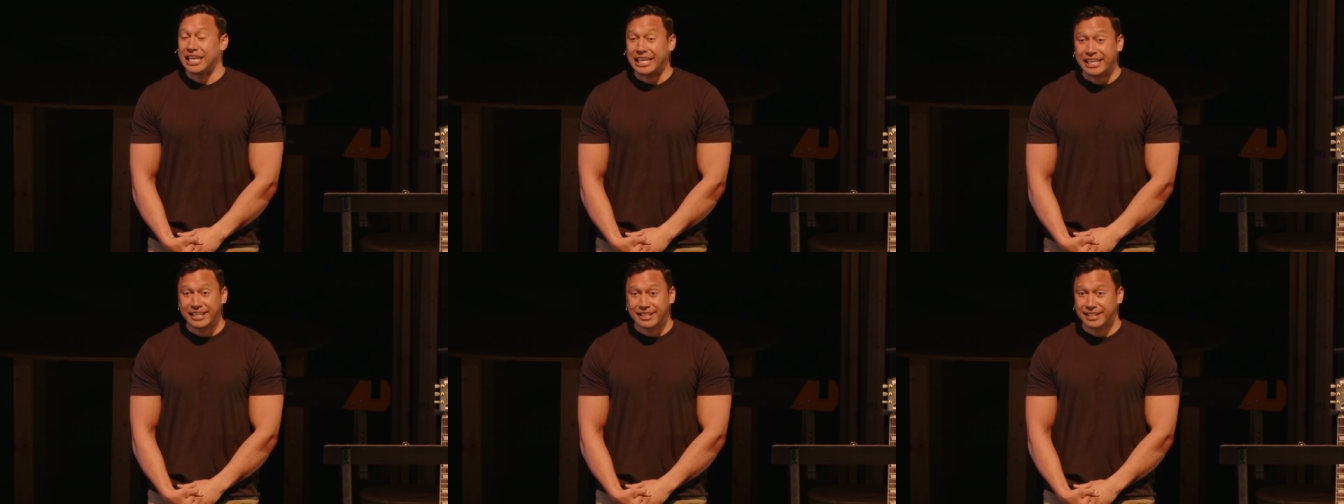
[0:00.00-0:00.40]

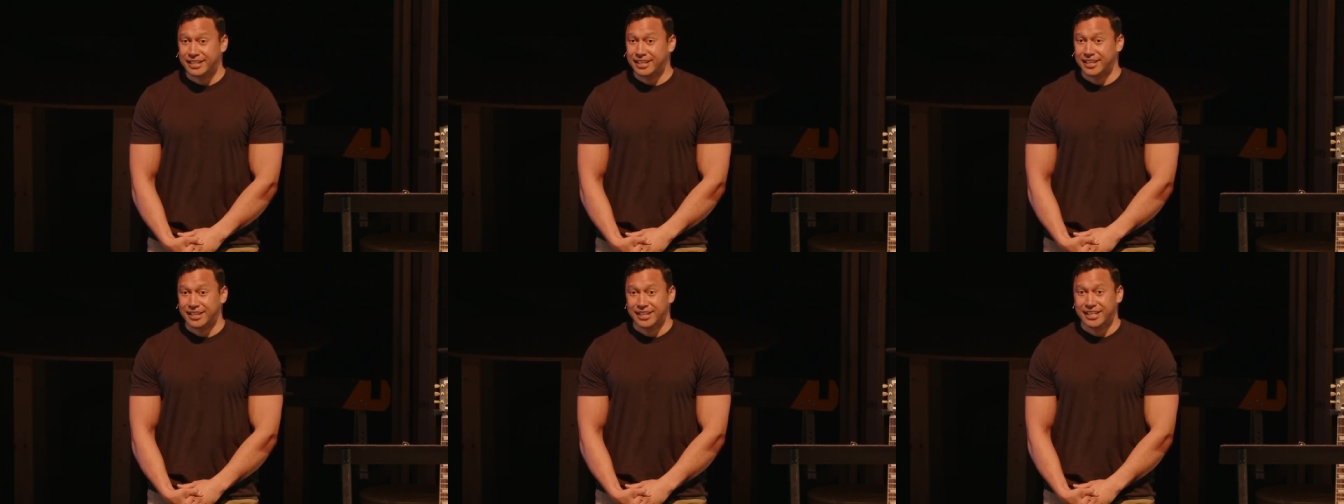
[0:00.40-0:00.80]

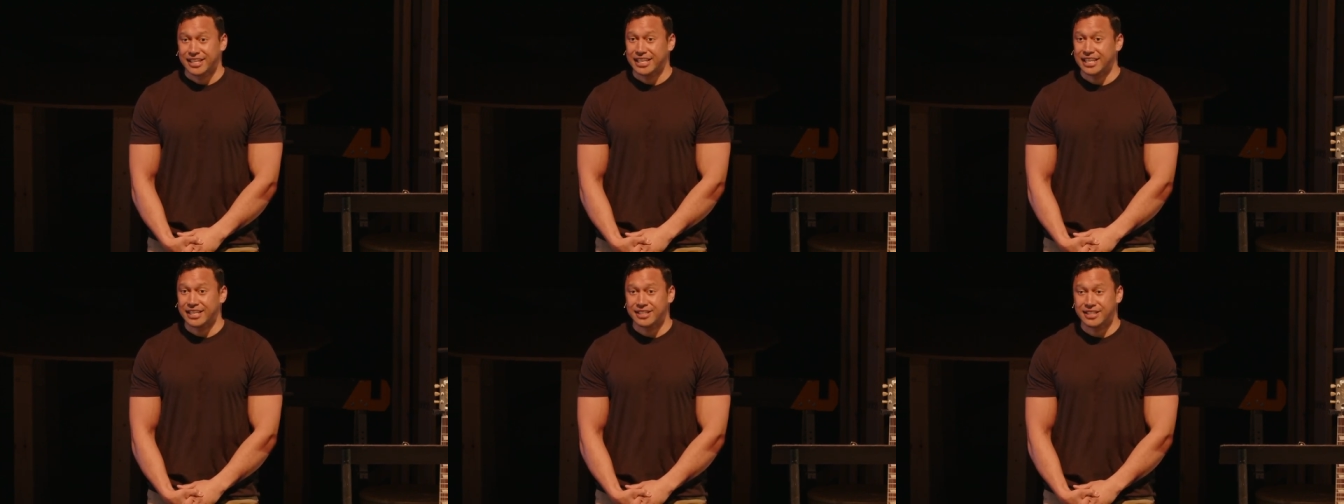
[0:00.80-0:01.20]
It
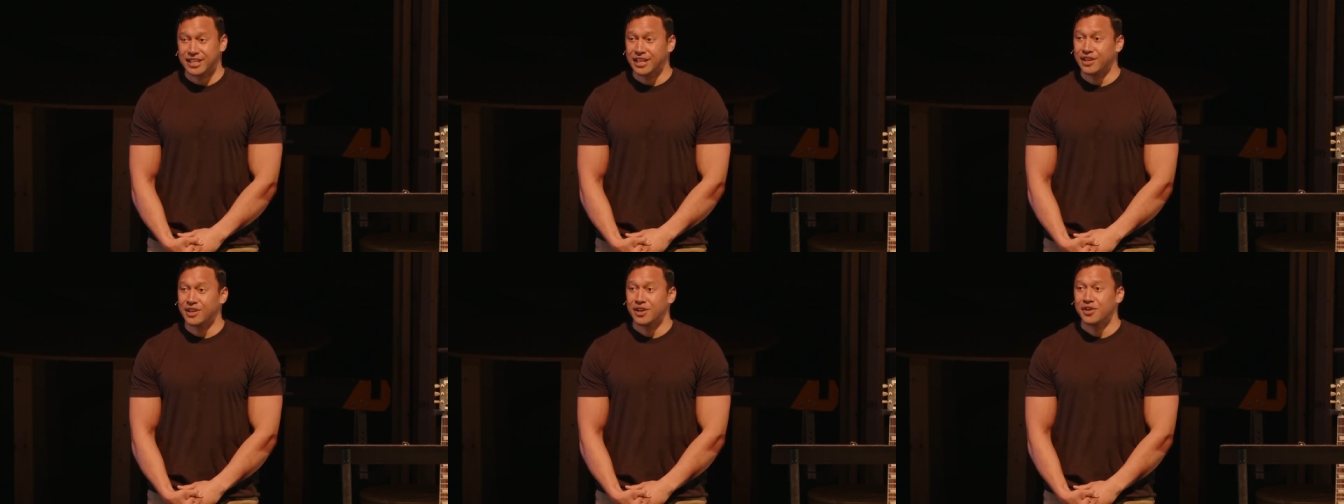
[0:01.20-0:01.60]

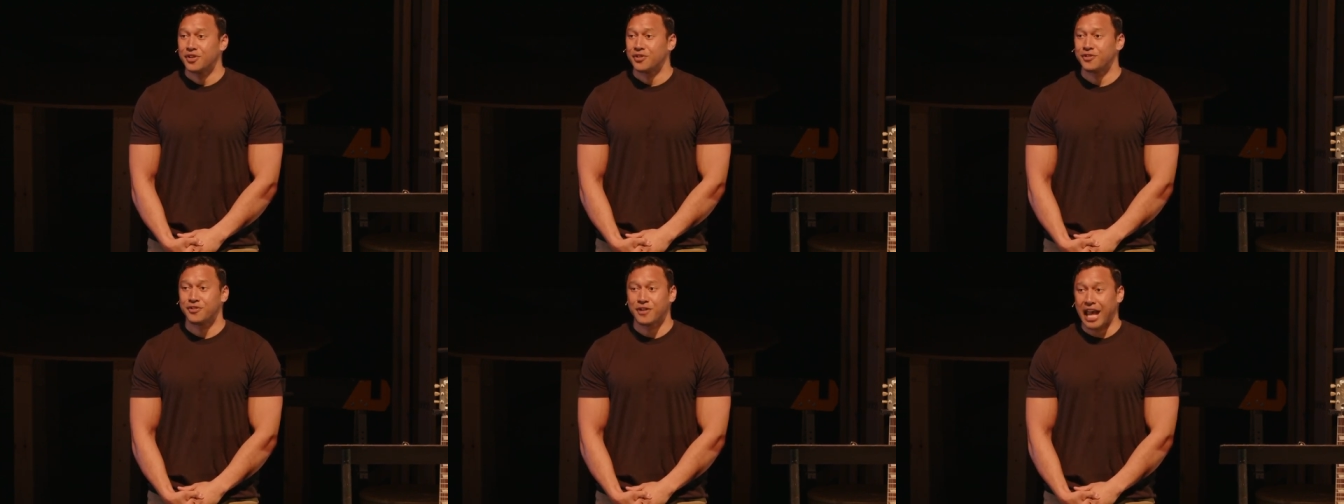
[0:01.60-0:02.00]
is the
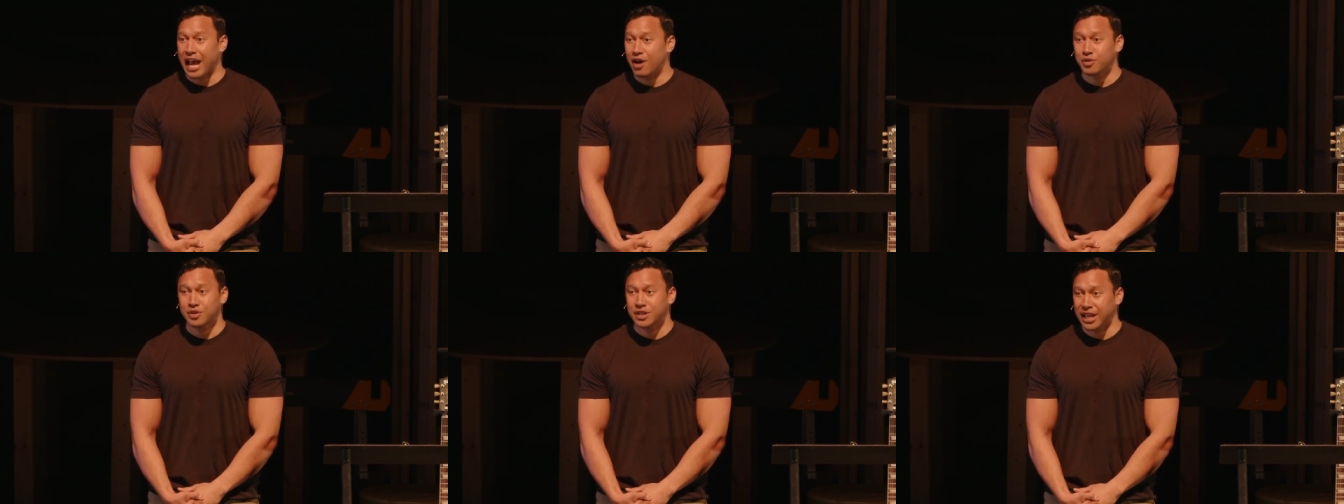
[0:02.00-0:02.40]

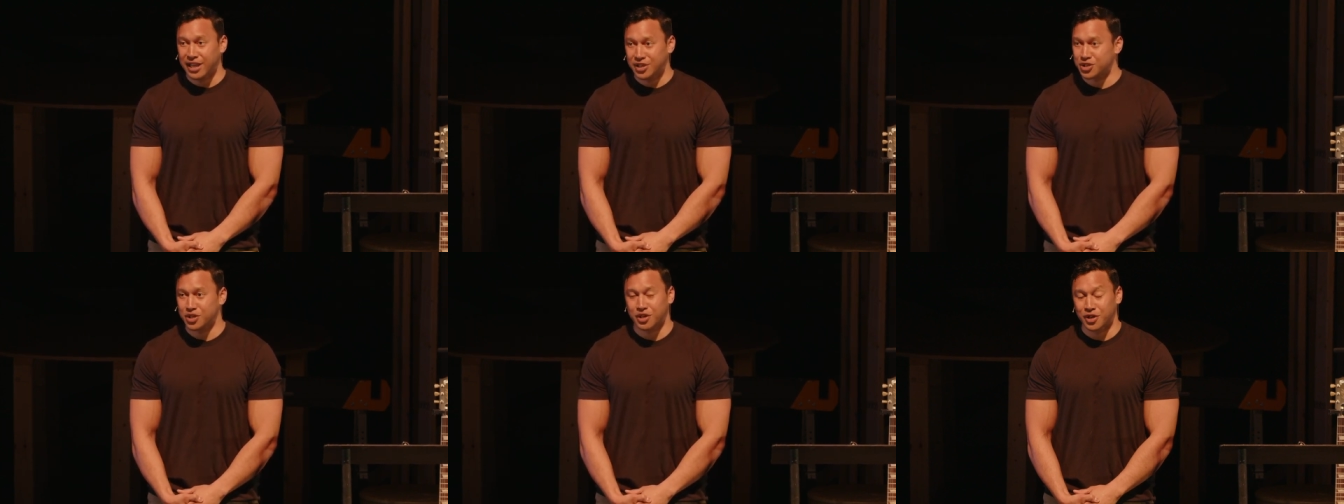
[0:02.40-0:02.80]

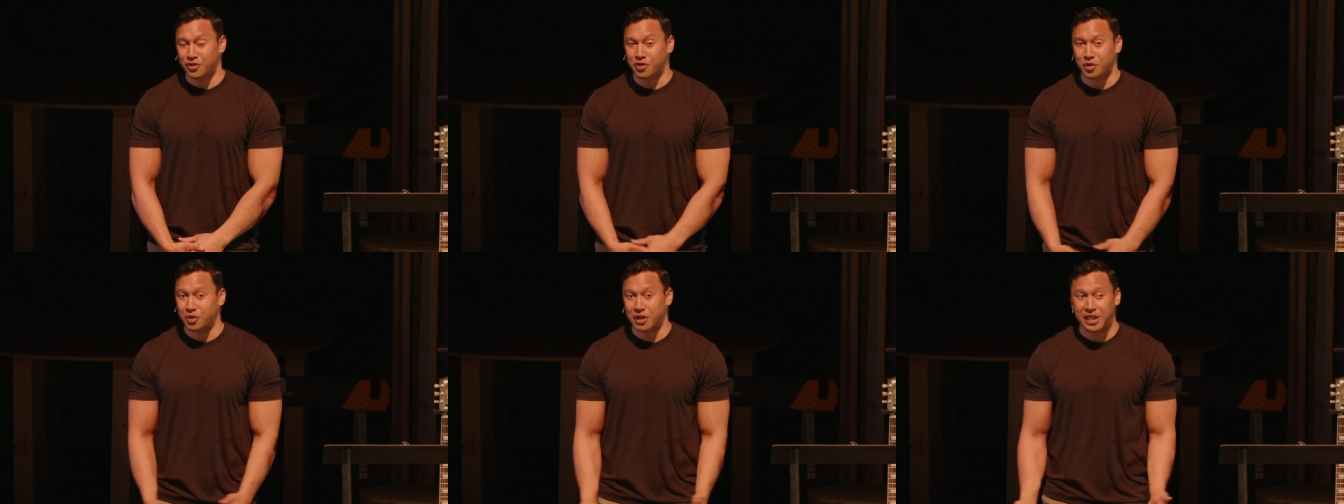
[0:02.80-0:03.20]

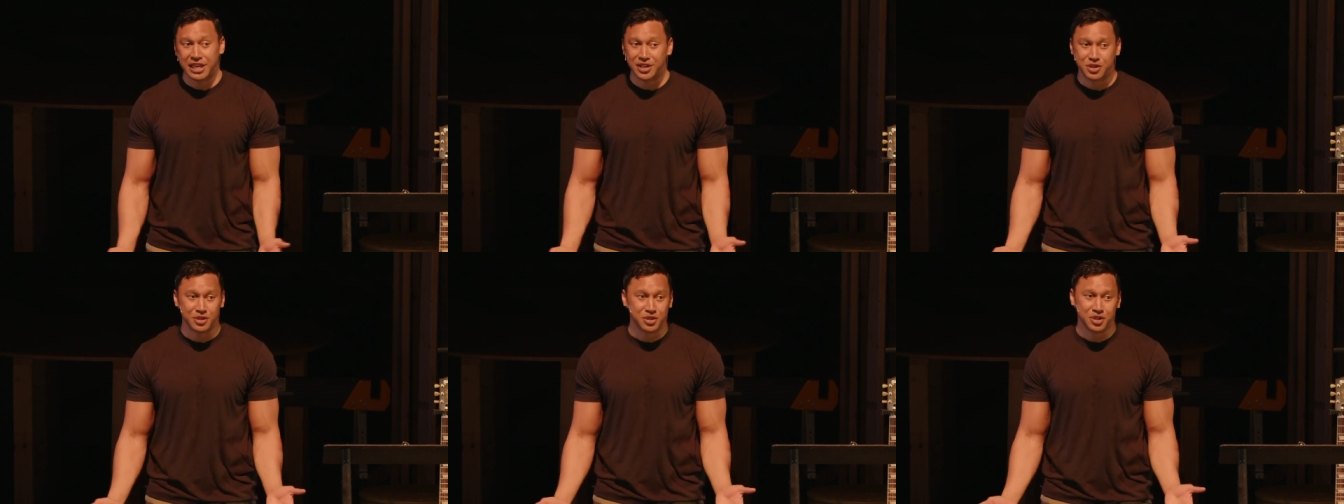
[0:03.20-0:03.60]
foundation of a
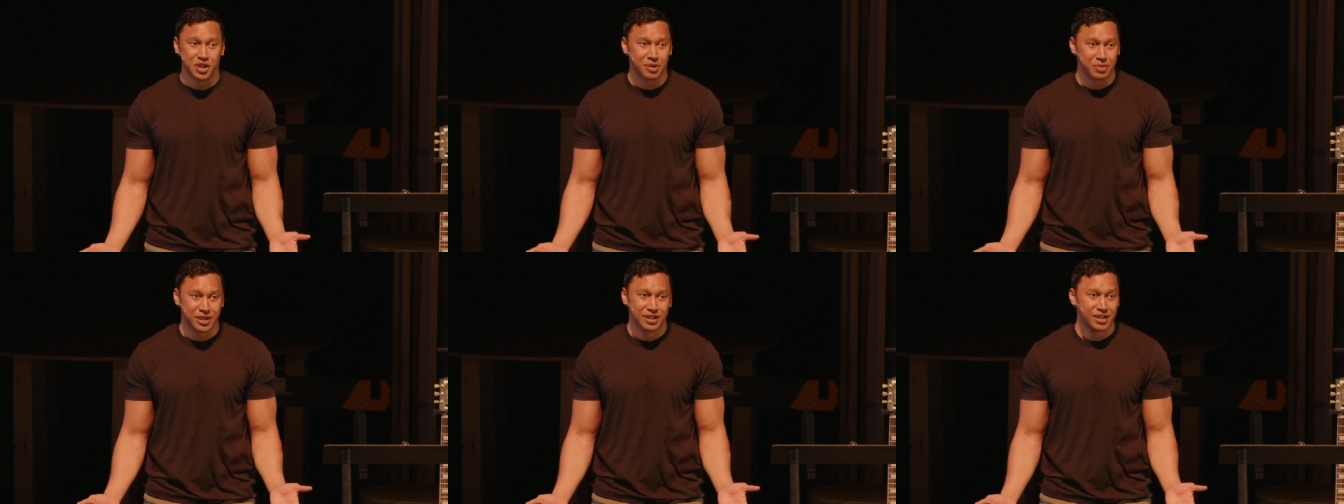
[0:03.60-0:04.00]

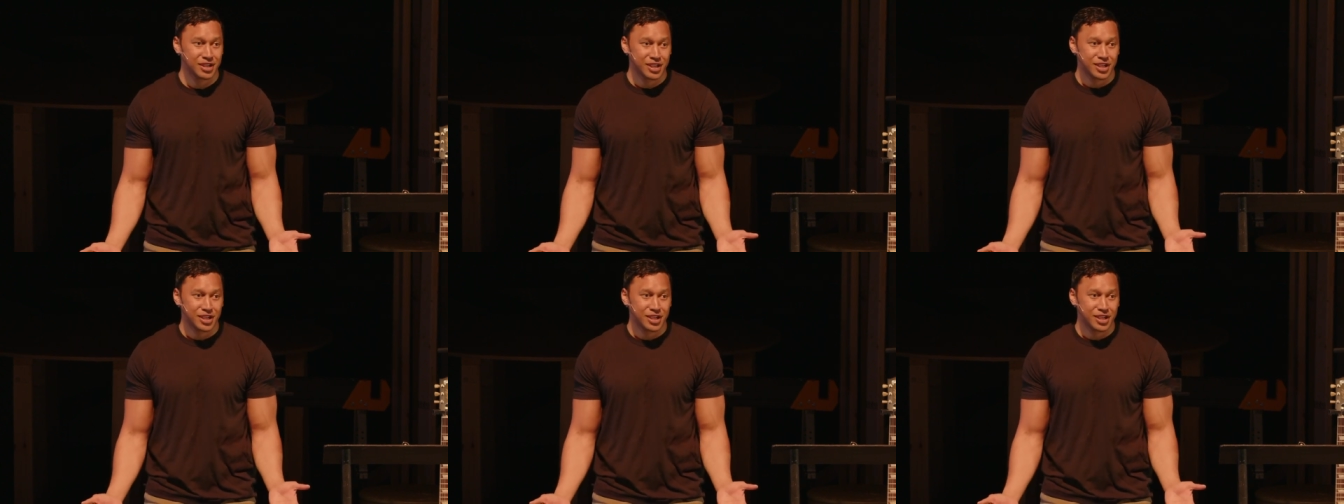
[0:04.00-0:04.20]
relationship.